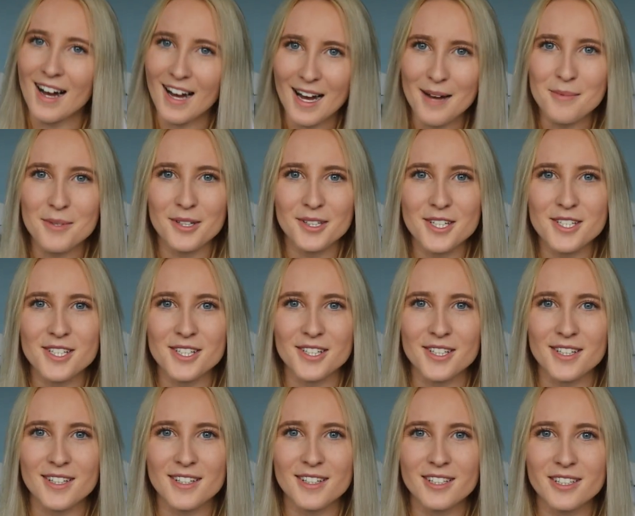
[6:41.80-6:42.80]
I'm gonna
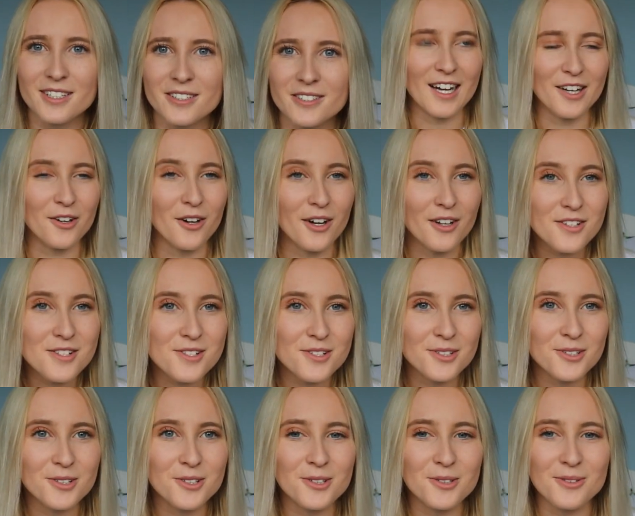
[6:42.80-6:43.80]
do. And
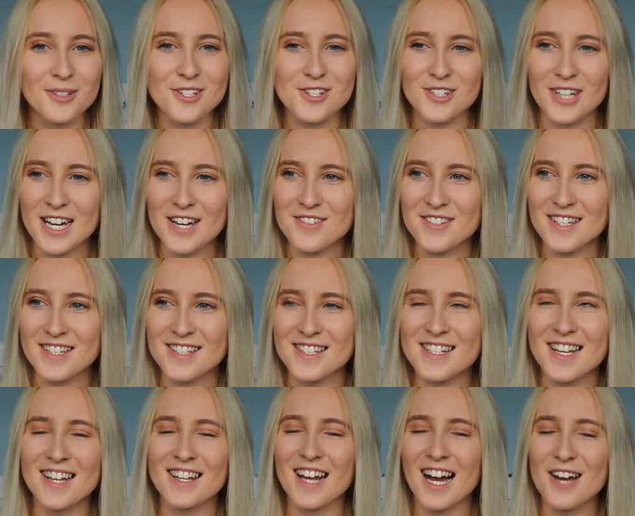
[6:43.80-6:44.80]
also what drives this
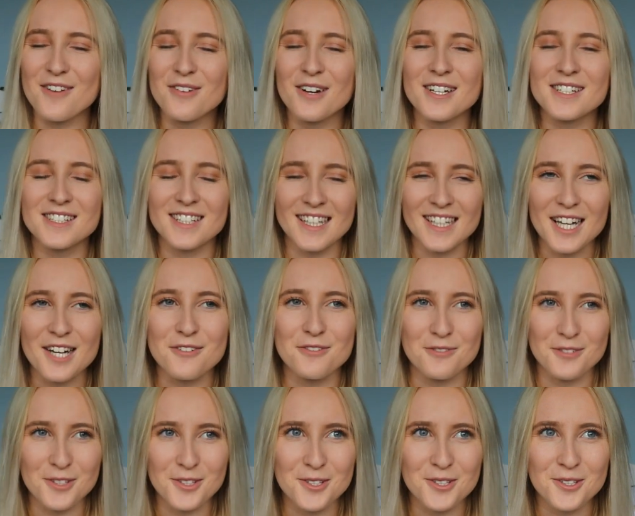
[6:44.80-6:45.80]
is I've had like a
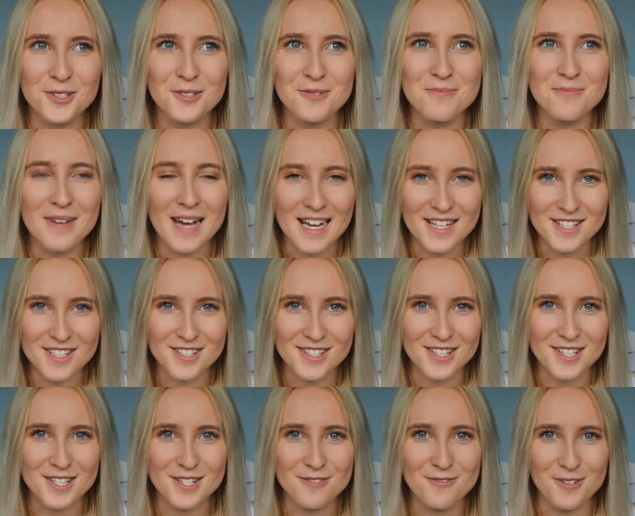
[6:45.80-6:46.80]
few
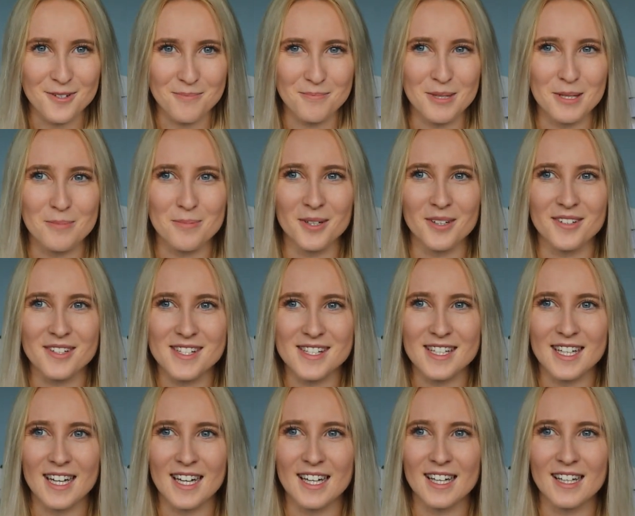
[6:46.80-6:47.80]
messages from people
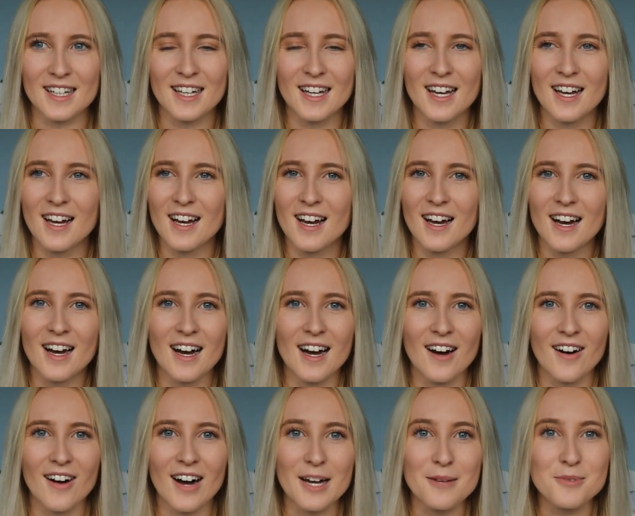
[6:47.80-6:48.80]
saying,
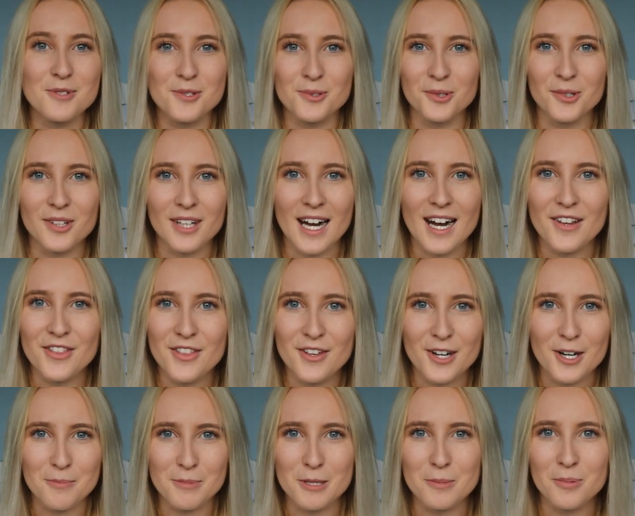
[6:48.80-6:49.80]
oh, I'm so glad
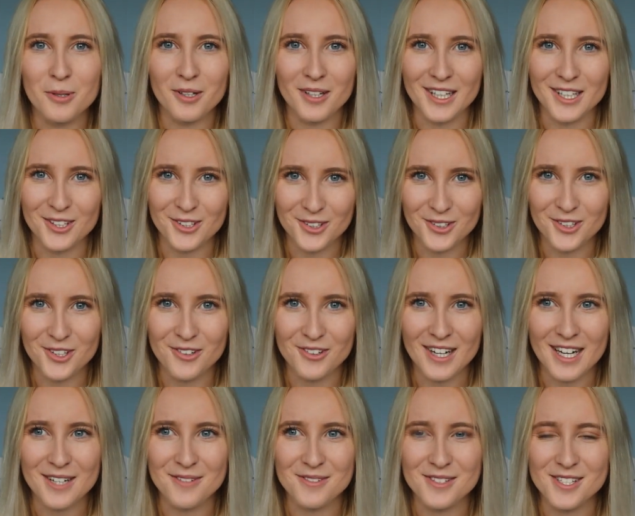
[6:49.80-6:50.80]
there are people like you
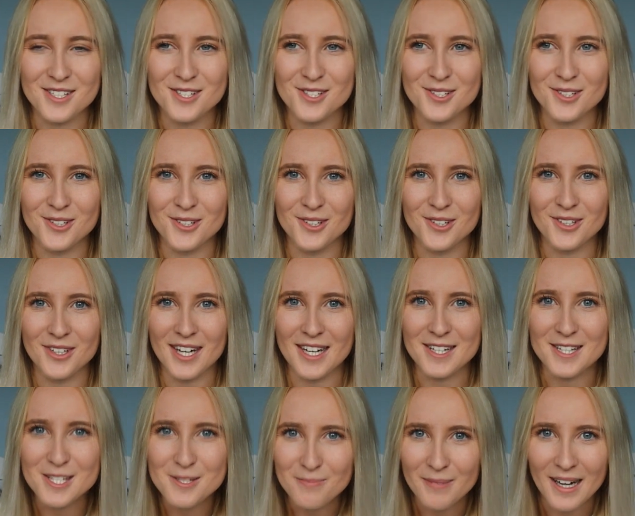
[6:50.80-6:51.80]
around to
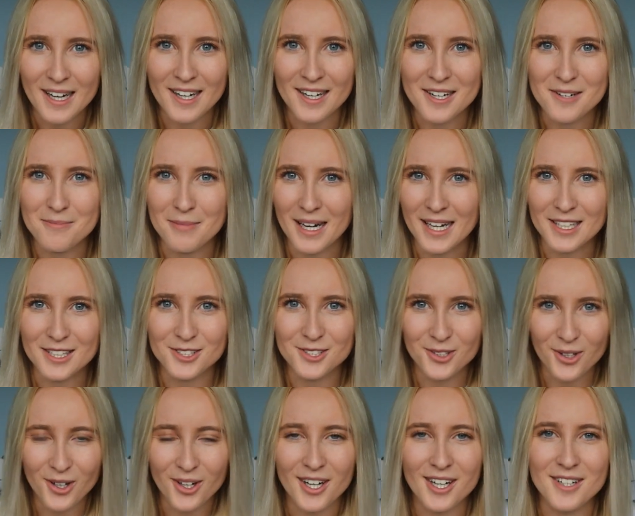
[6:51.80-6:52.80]
inspire my
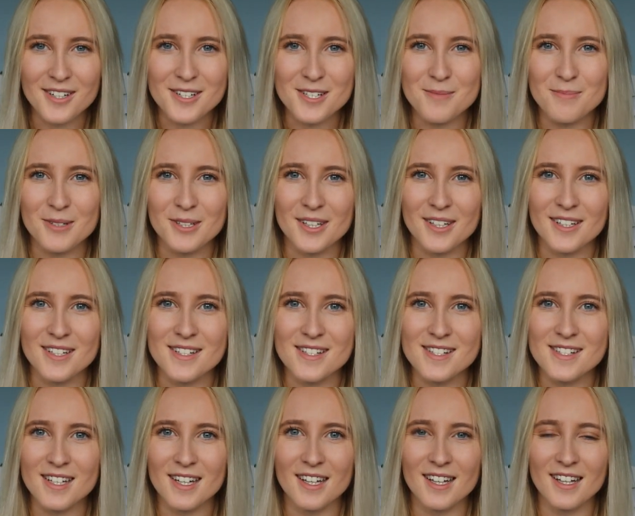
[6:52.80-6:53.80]
daughters,
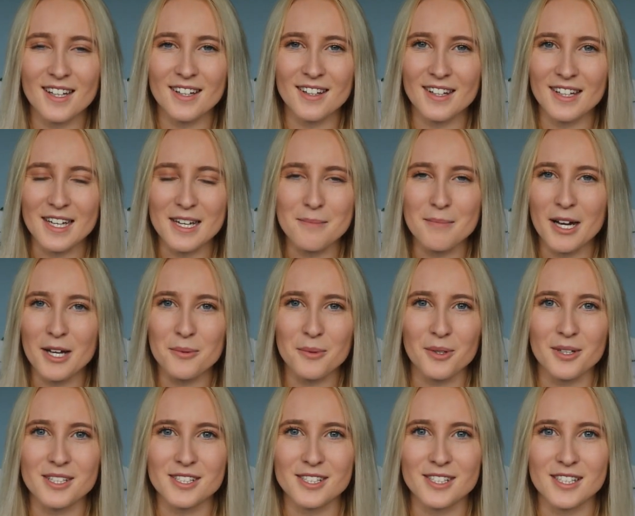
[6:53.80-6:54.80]
because they might
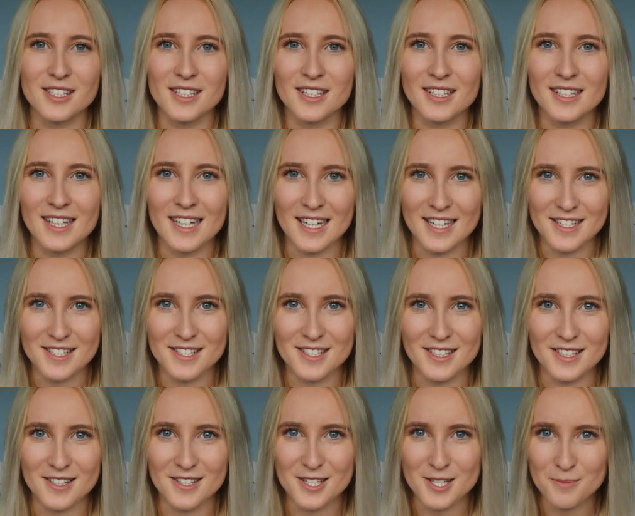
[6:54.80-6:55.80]
want to get
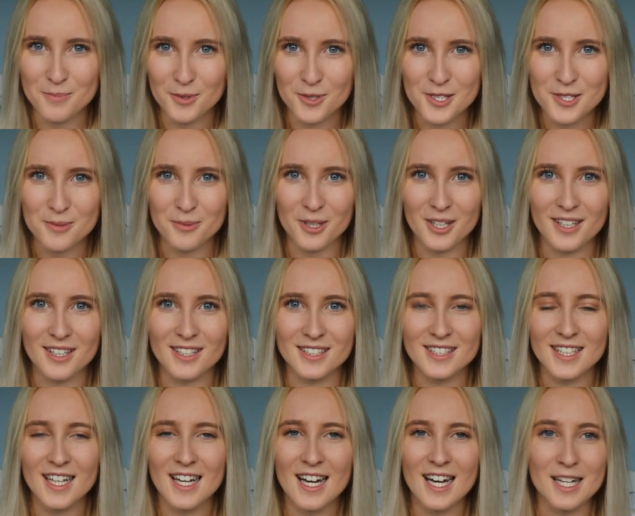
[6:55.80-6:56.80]
into the sports
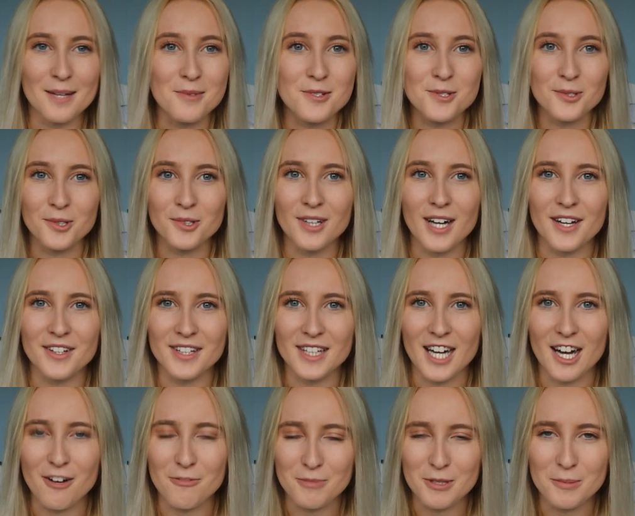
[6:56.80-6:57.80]
world, and I'm so glad they
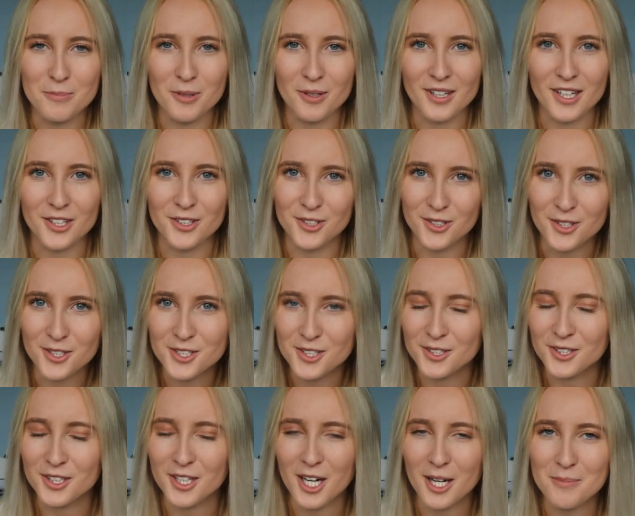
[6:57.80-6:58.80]
have people like you
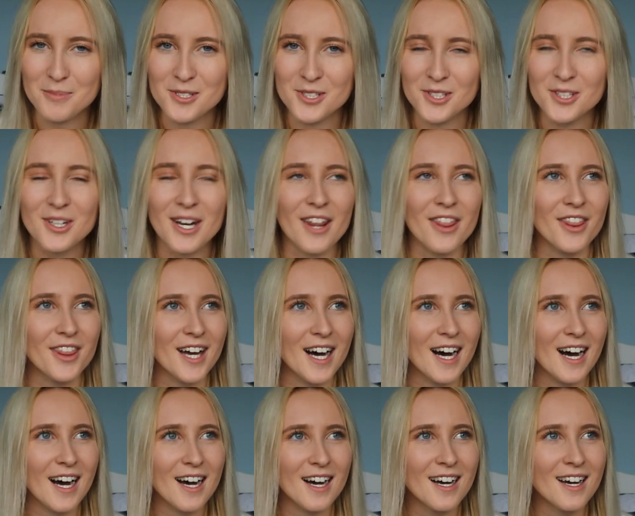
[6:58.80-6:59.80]
to look up to. And
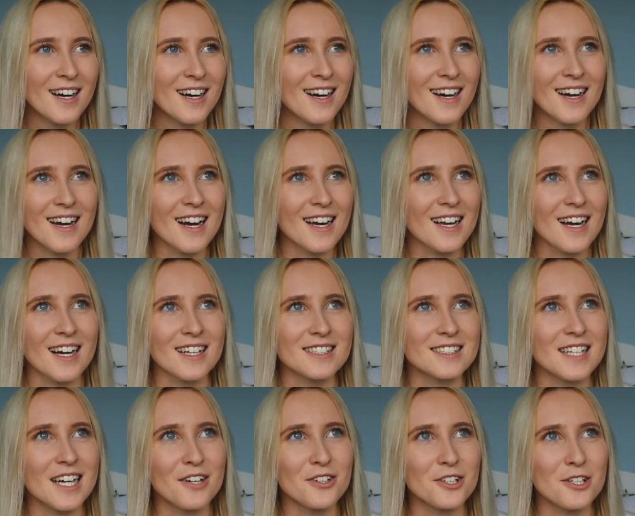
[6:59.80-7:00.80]
that, I can't
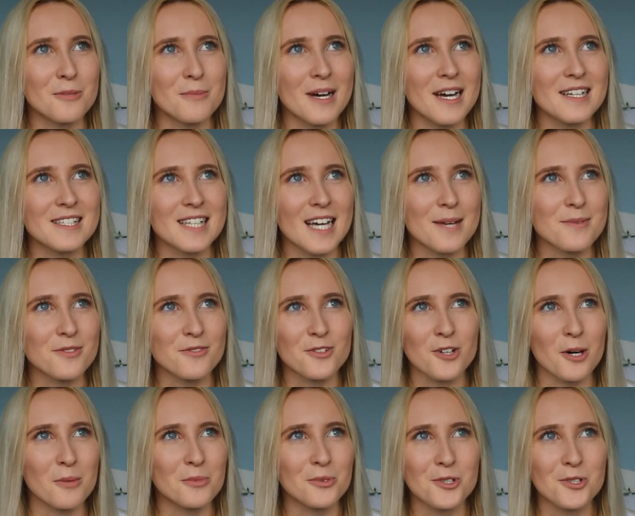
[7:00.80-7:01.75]
tell you how many times I've got